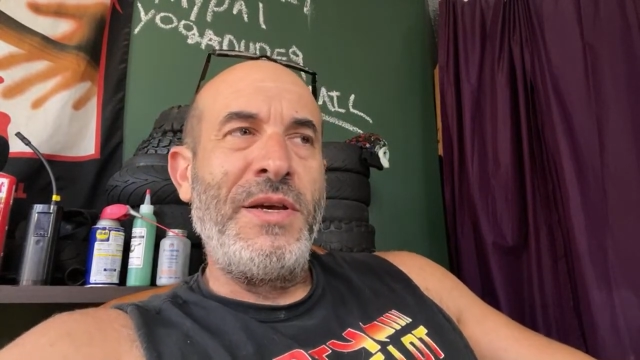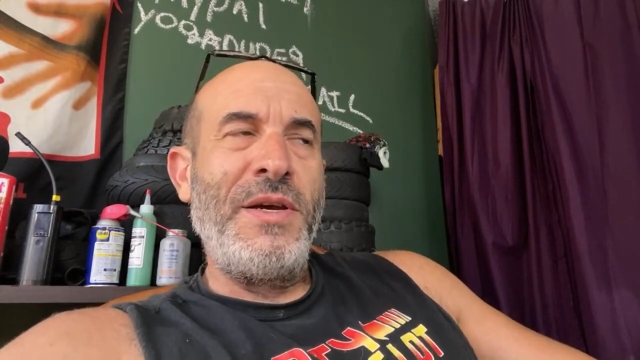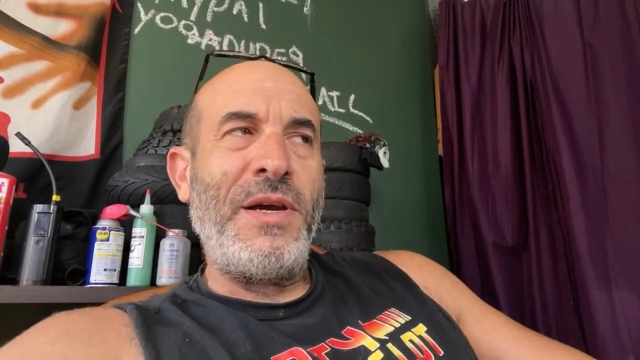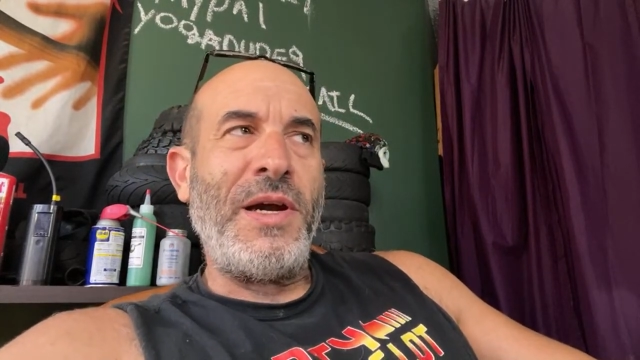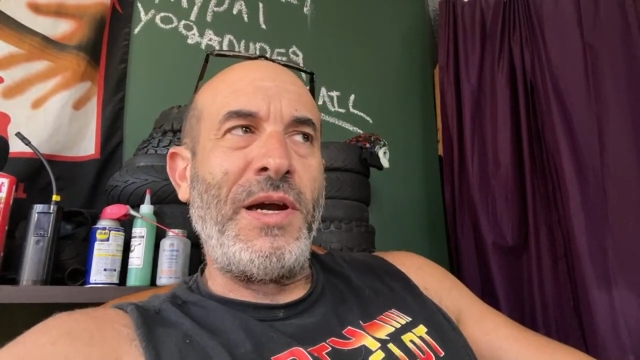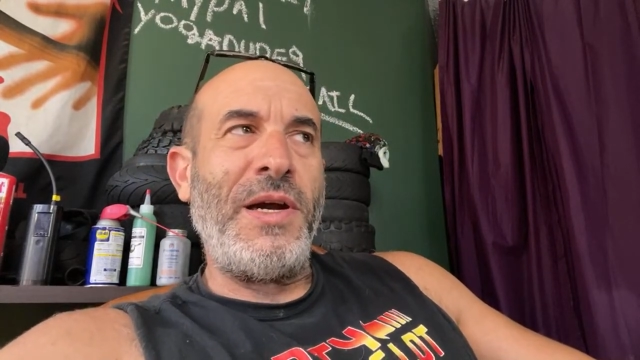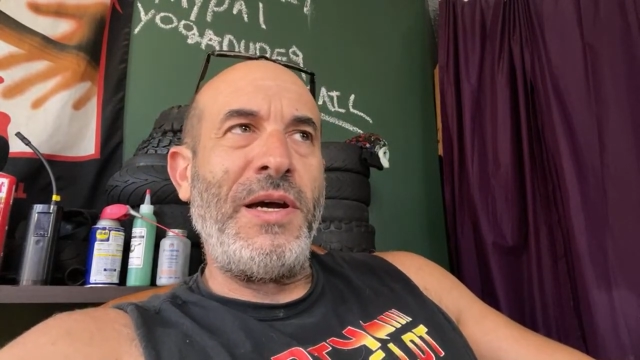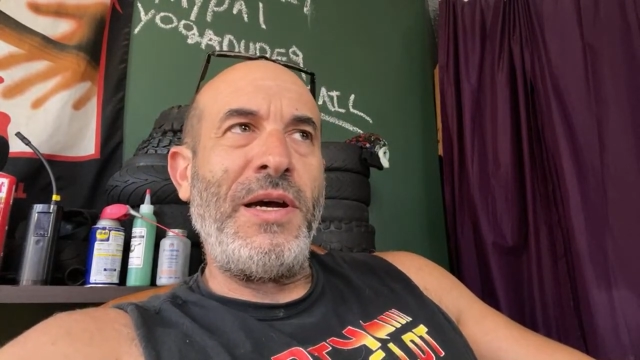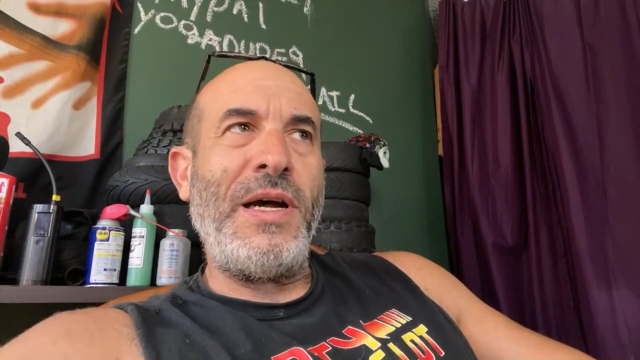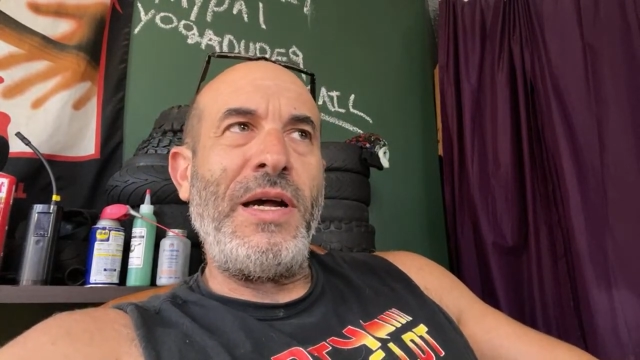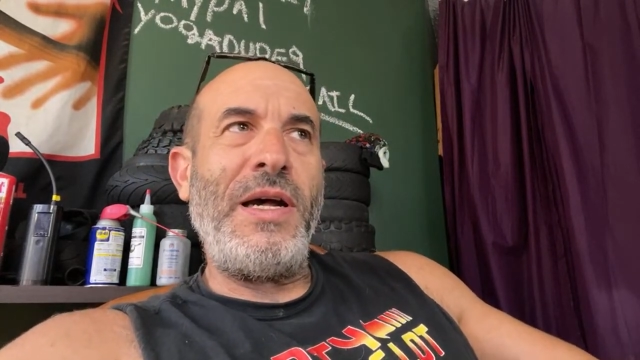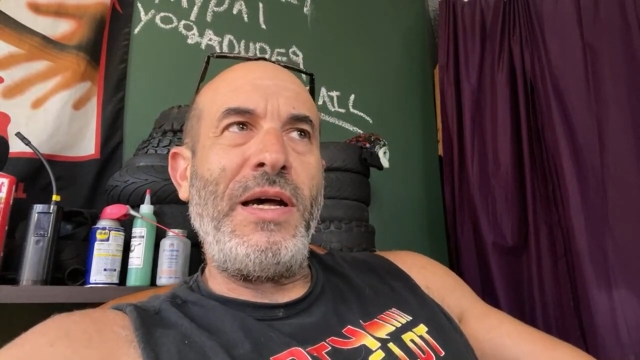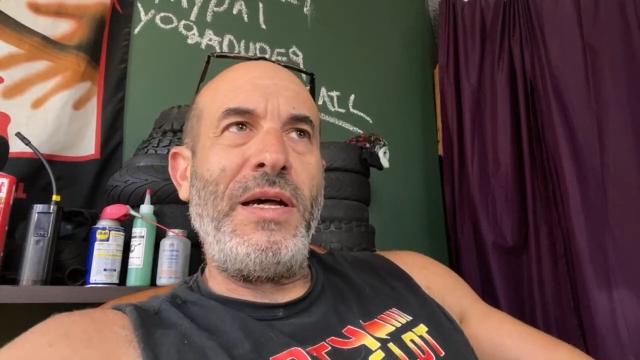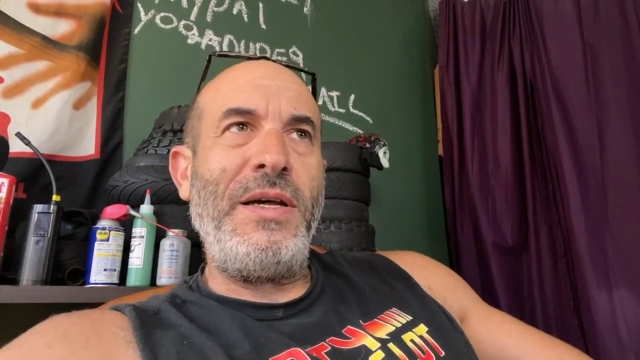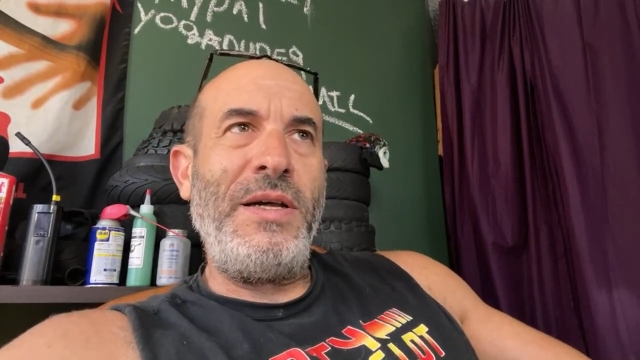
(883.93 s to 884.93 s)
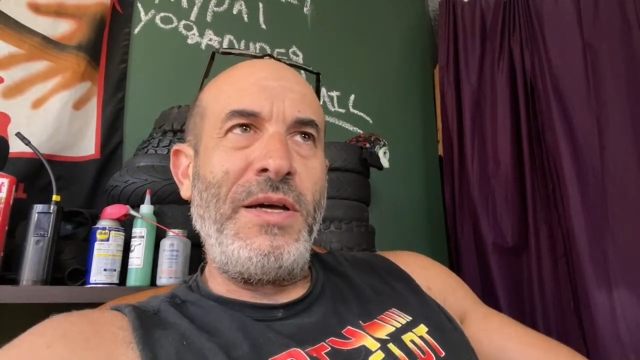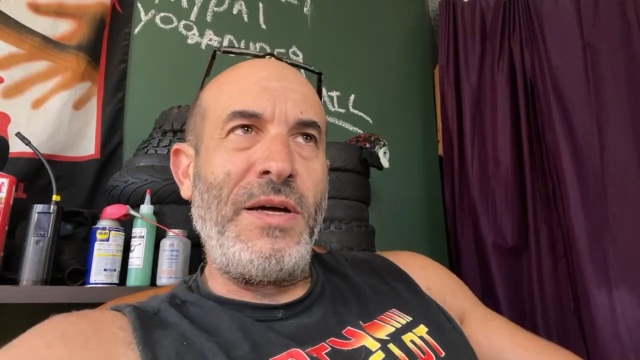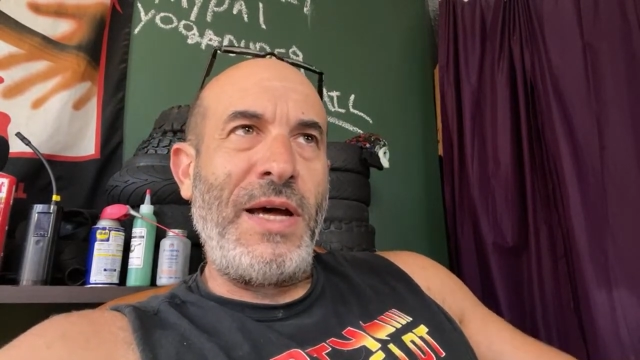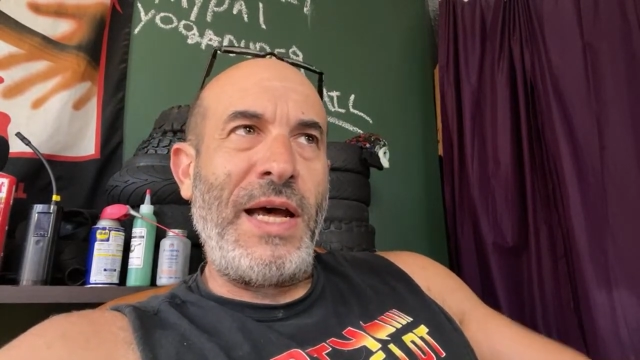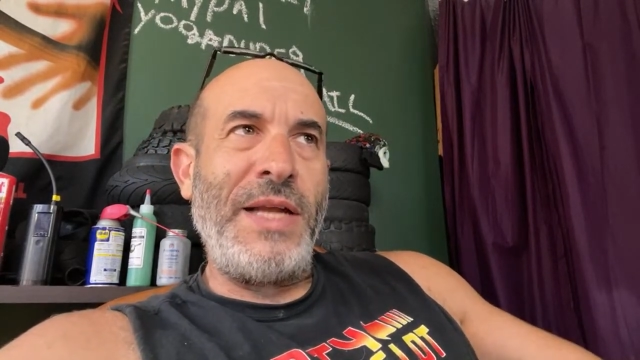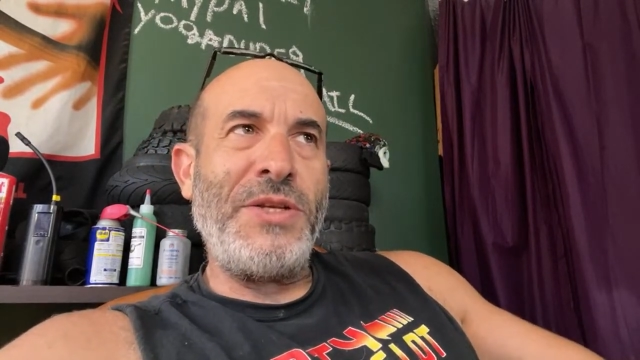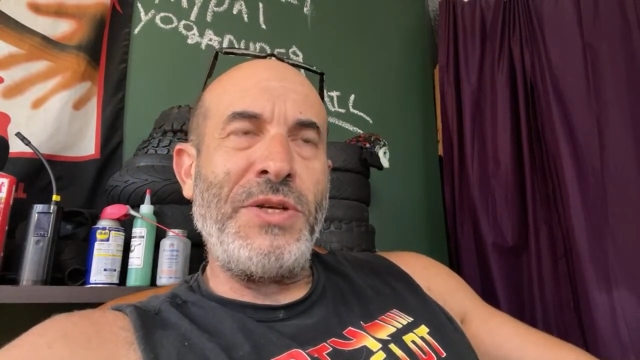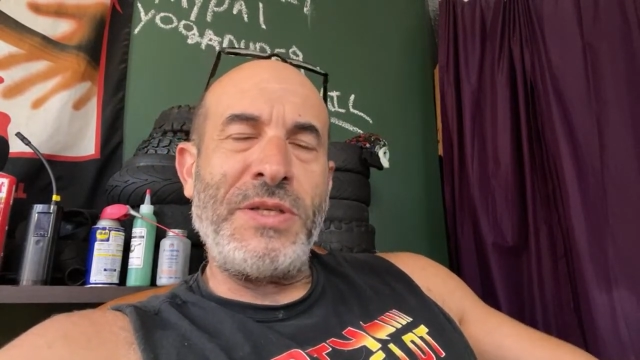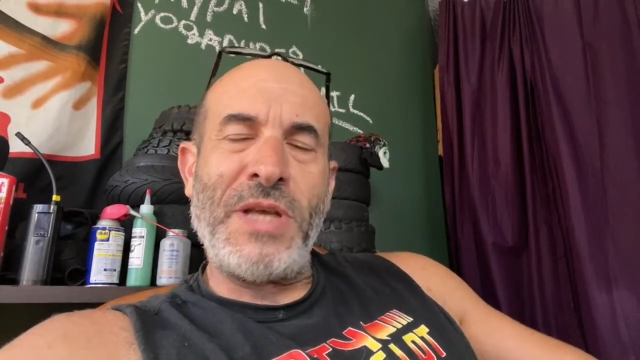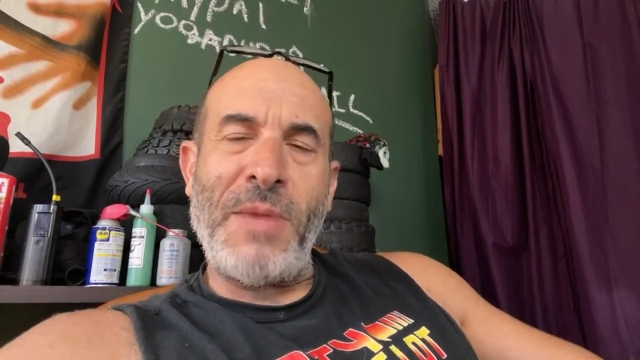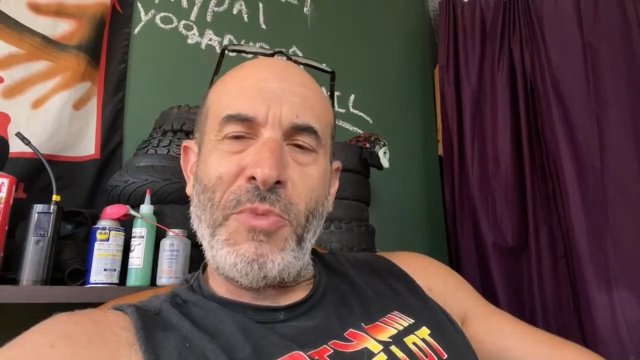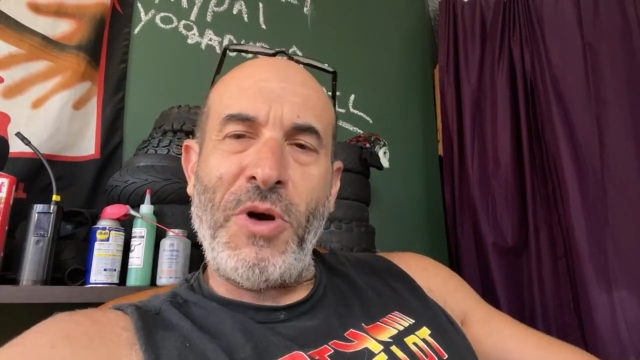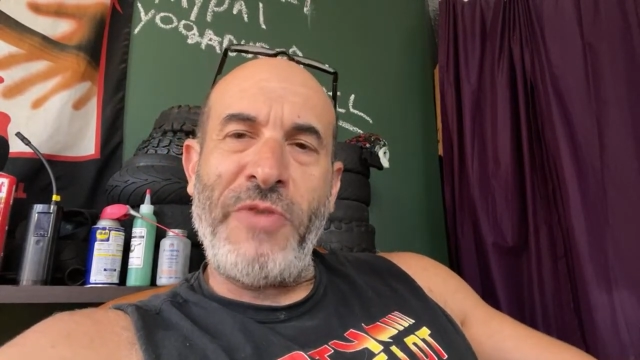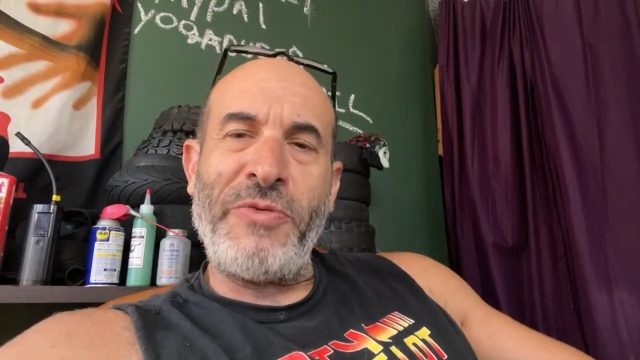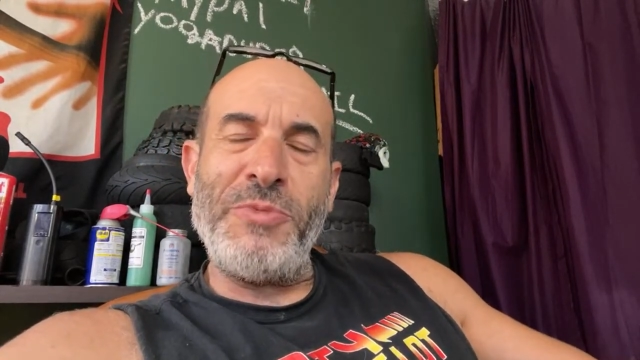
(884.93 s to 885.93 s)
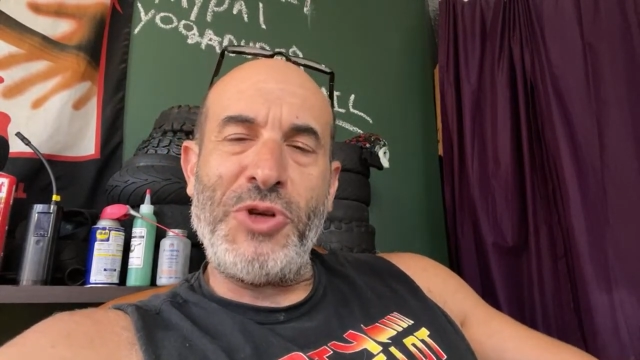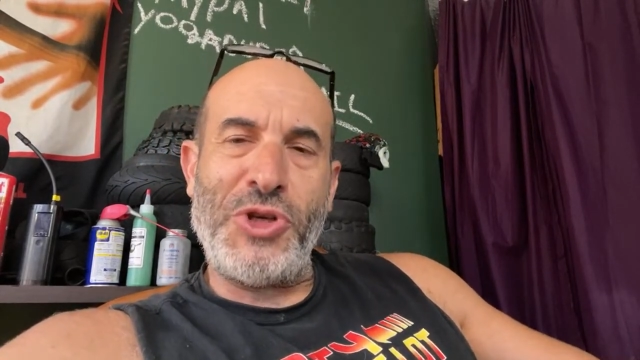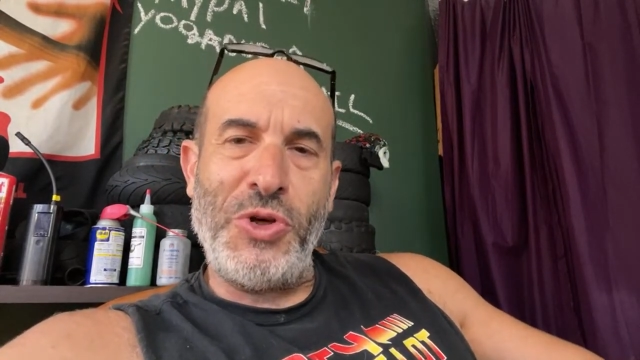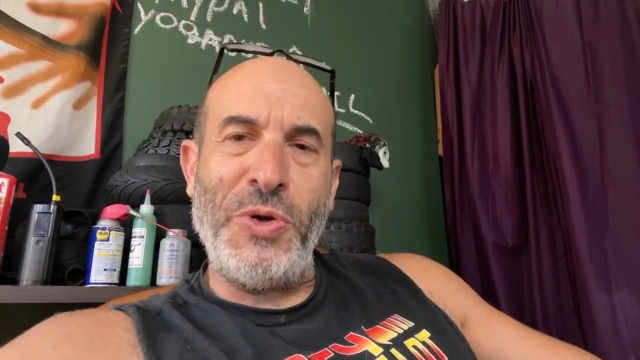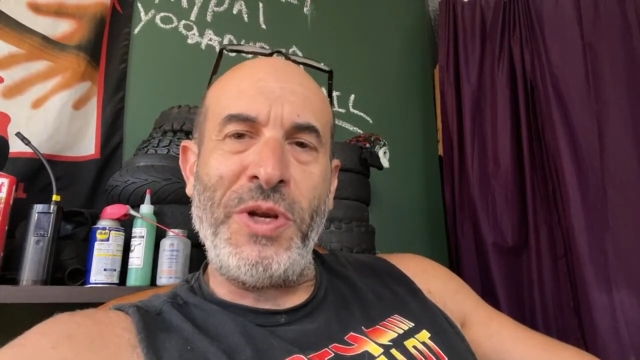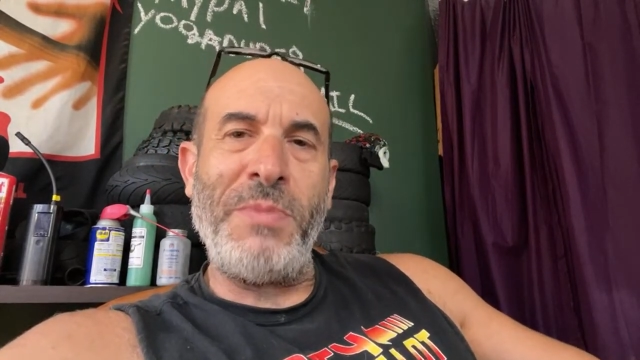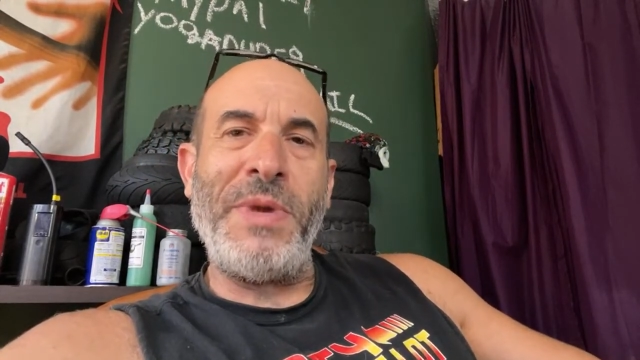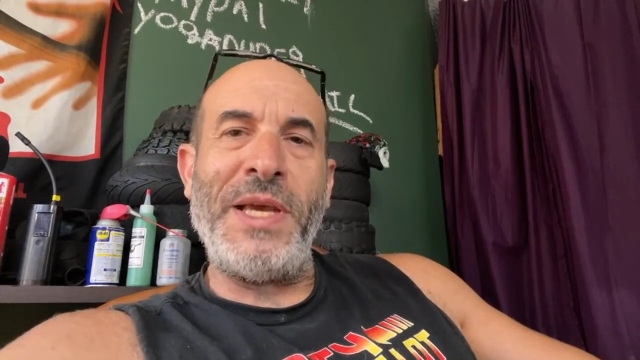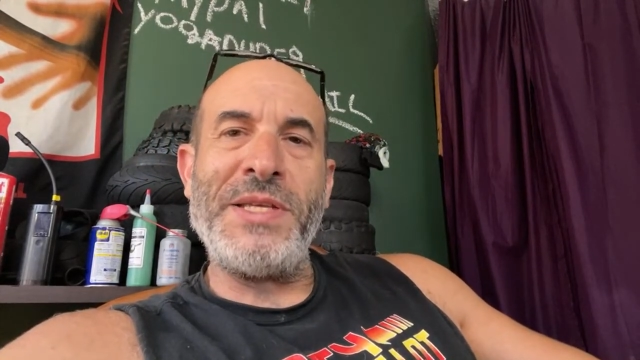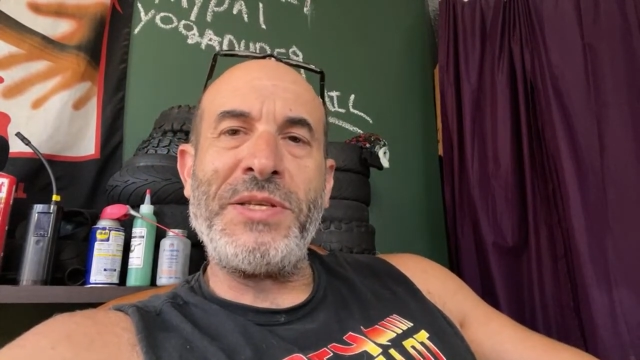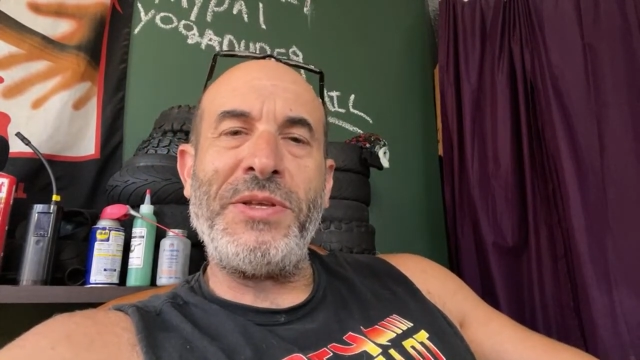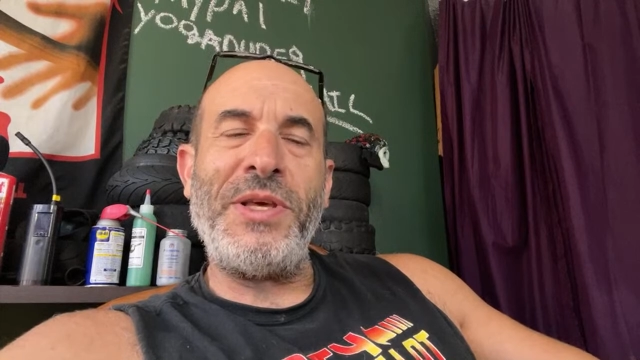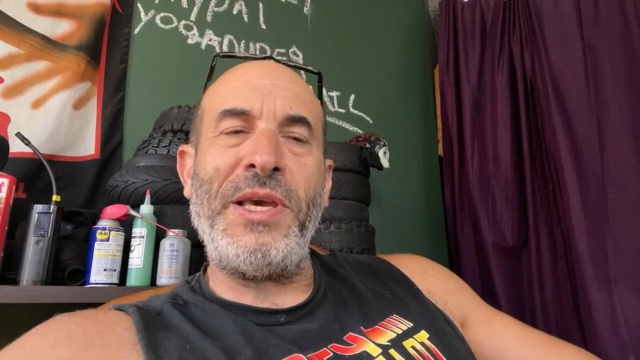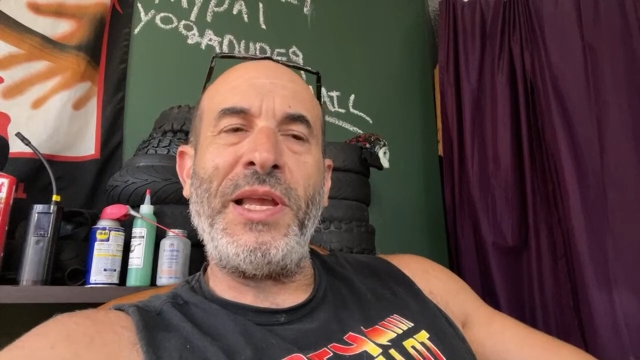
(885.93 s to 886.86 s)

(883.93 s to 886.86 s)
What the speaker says: I took time off from shooting basically,